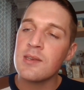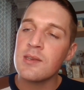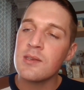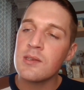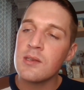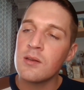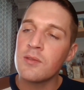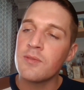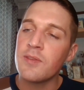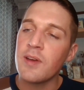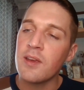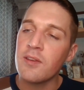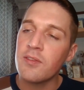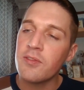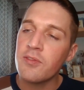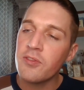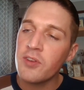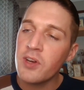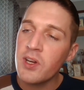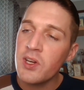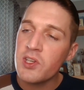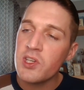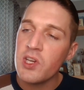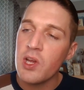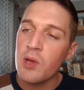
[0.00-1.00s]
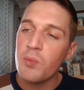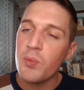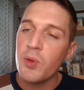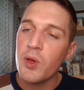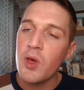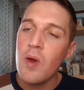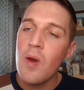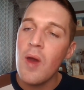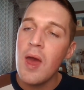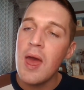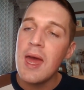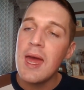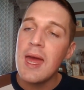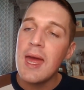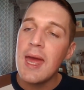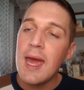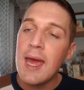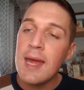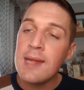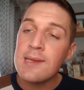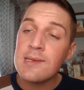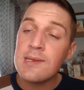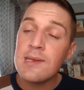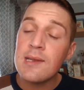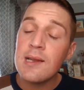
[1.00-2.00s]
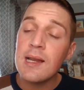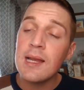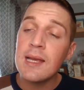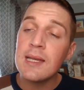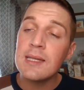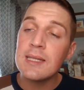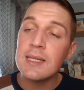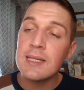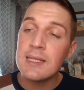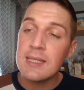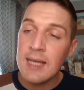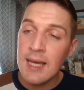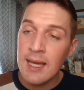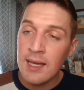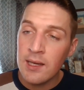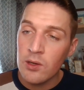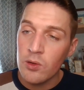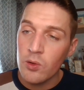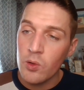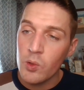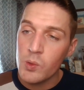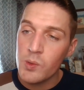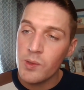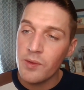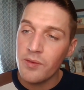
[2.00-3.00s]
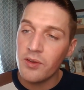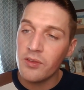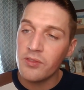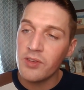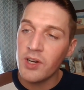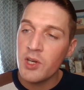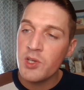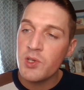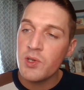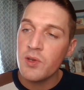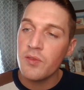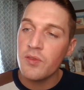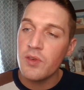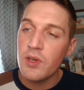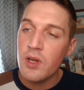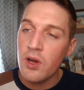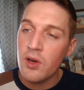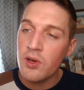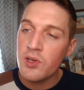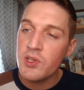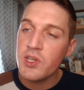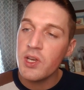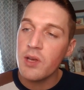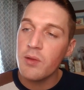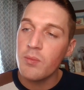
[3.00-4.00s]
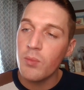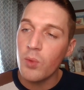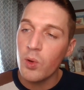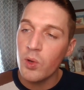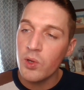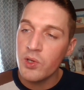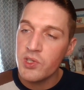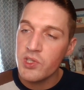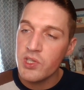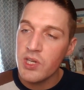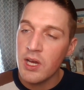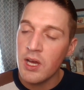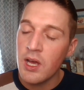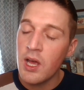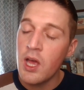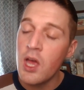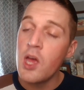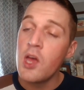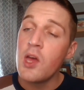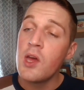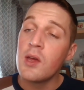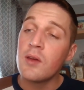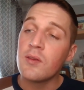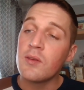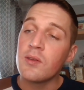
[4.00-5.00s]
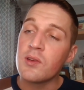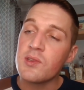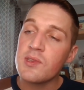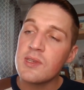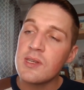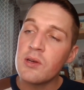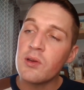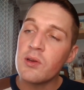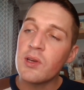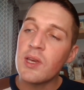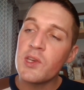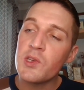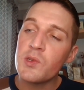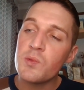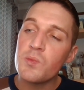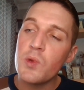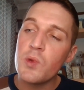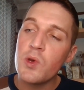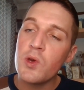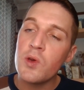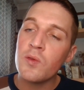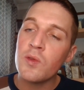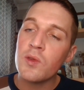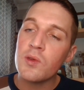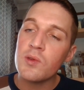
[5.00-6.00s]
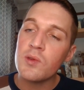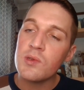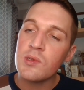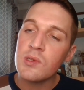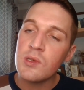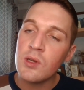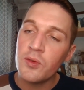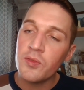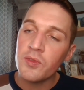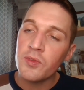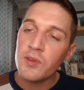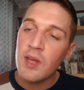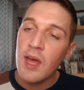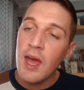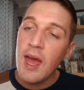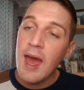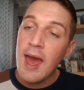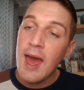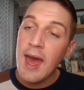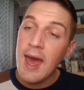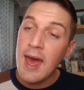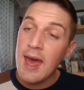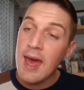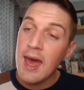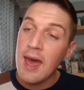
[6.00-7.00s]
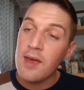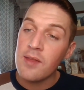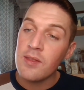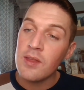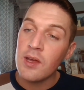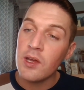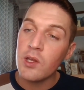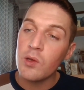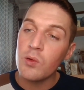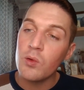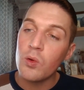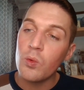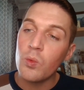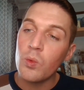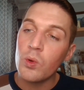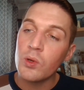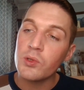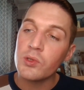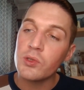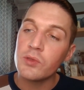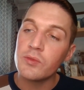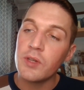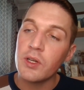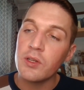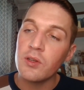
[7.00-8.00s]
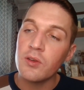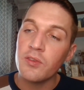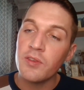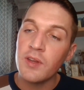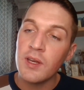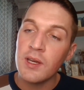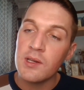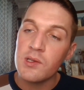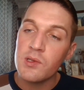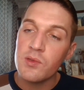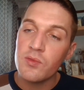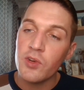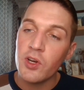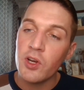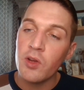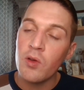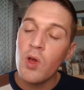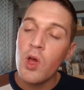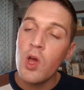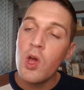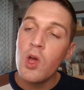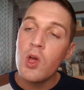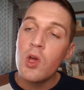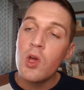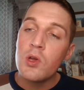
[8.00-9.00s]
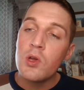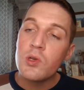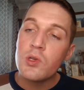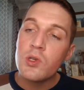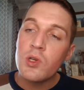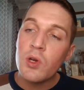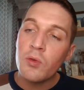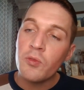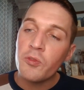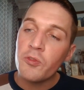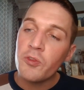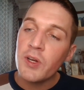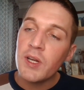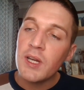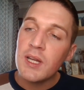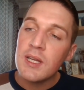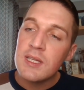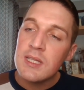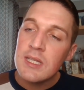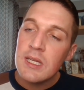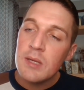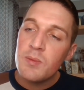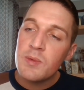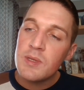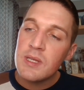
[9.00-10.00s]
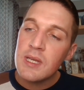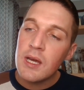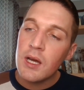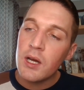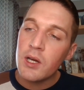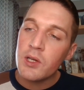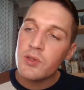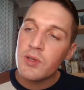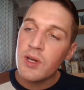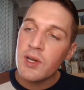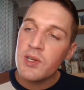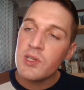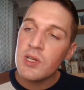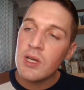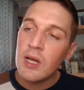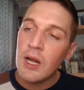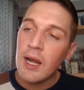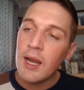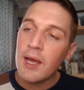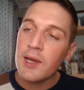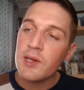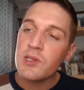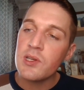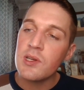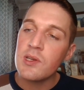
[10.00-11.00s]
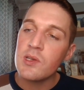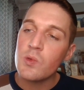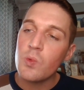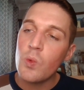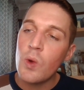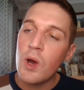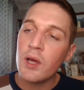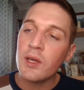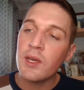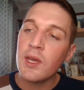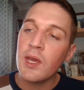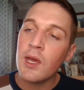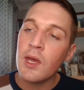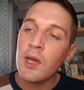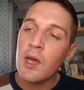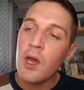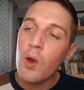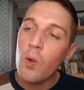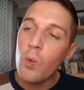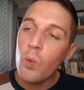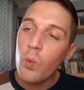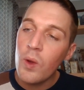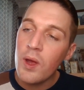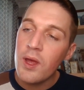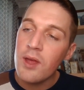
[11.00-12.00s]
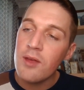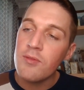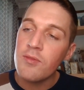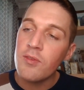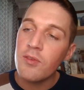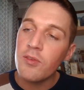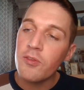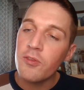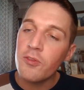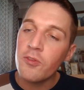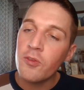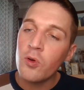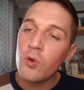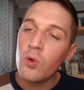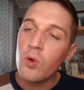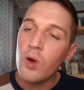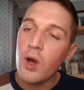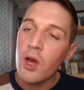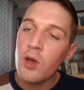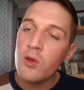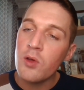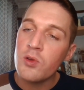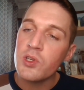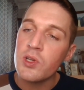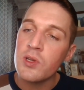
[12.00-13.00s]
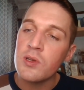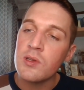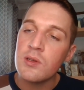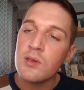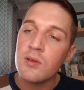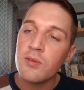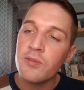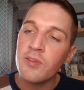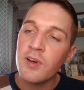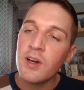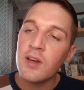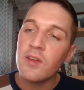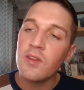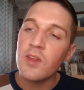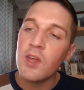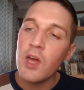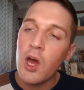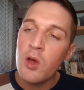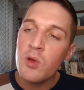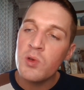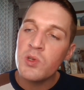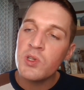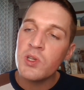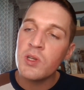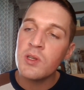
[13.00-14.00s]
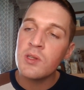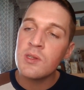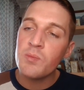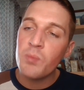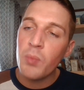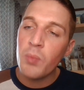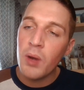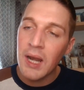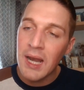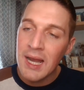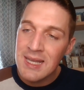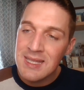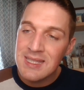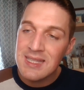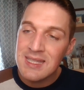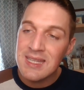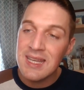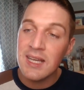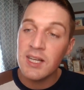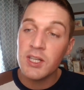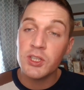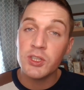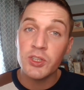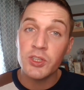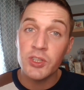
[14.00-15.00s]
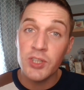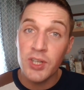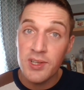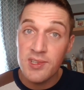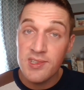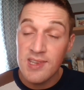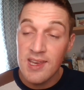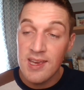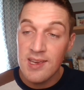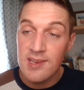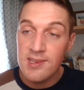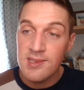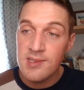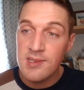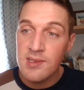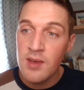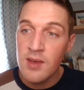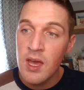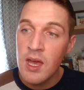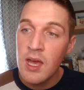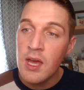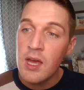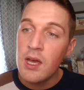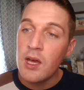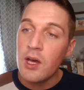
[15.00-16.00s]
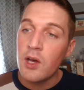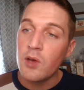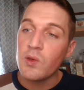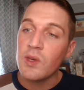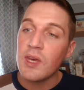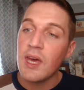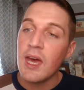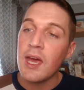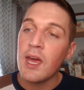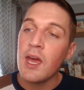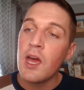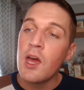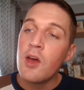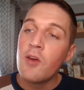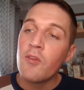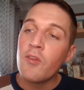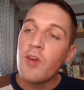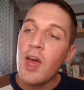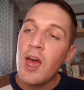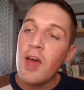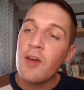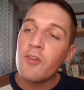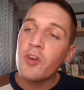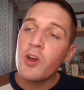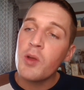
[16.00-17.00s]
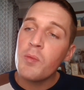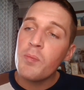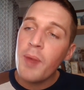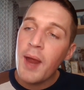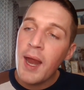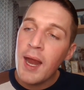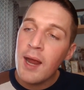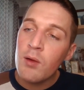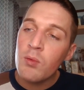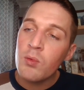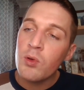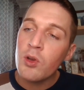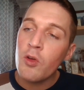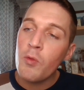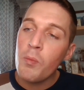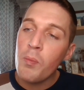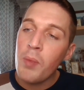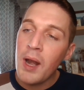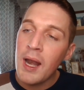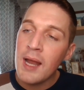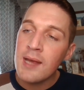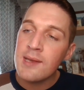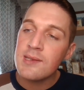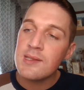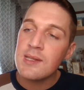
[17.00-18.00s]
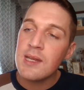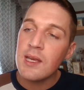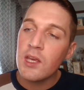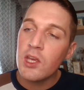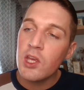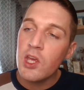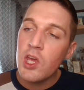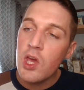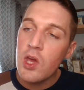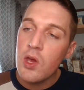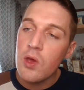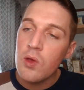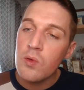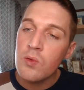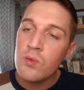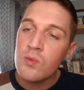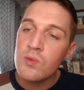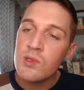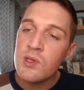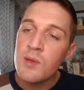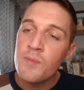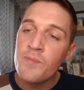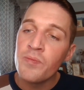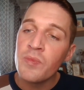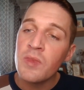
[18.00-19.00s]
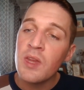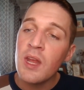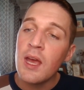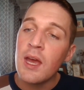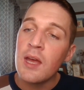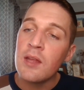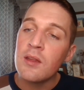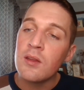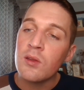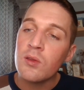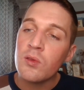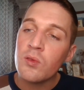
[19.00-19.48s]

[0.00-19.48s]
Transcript: sulfate free shampoo instantly detangles with a rush of nourishing moisture, your silky smooth, soft hair that you will want to run your fingers through. John Frieda Deep Sea Hydration Collection is working with 4Ocean to fight the ocean's plastic crisis. Okay, for every pound of plastic used in